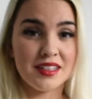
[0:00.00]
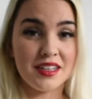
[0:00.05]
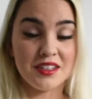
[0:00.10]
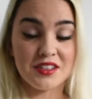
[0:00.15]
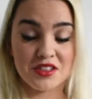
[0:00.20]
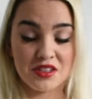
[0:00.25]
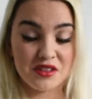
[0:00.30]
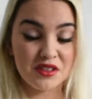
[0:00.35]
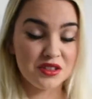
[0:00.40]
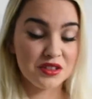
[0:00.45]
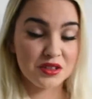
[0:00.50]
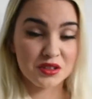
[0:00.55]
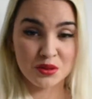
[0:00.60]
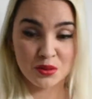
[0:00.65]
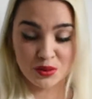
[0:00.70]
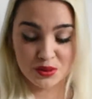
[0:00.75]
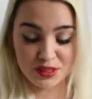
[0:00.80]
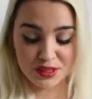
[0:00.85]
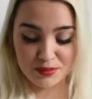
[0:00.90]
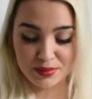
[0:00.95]
it just looks
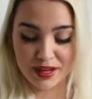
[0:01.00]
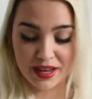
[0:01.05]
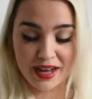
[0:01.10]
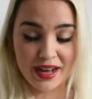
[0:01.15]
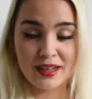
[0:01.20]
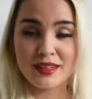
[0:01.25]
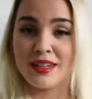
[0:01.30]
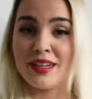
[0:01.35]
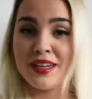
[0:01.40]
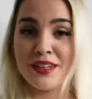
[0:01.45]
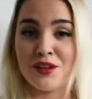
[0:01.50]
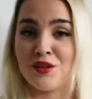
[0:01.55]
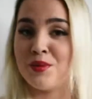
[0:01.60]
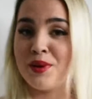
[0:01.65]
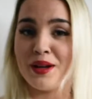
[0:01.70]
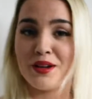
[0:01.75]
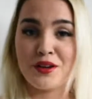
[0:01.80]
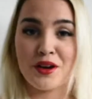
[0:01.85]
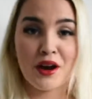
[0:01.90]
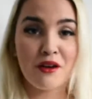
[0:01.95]
really bad, and no
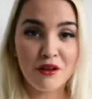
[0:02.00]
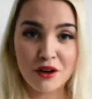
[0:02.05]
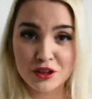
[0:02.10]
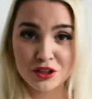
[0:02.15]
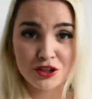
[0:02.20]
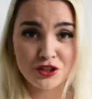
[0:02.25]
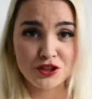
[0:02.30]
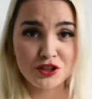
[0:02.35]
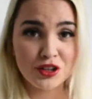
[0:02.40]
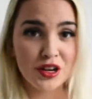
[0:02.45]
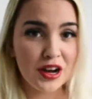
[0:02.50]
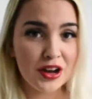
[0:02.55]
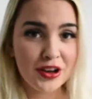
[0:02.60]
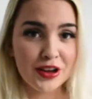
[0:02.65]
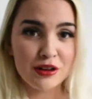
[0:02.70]
matter how hard you try,